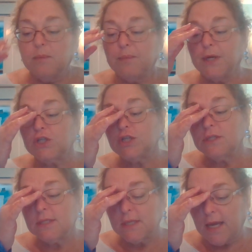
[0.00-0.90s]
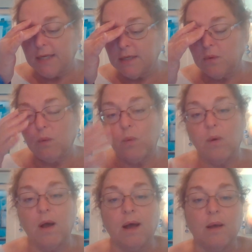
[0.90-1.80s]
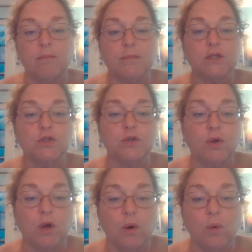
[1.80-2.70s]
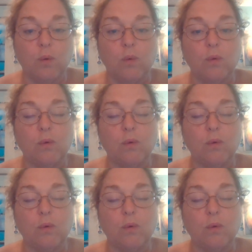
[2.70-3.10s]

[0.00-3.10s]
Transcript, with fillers: but she decided um, to go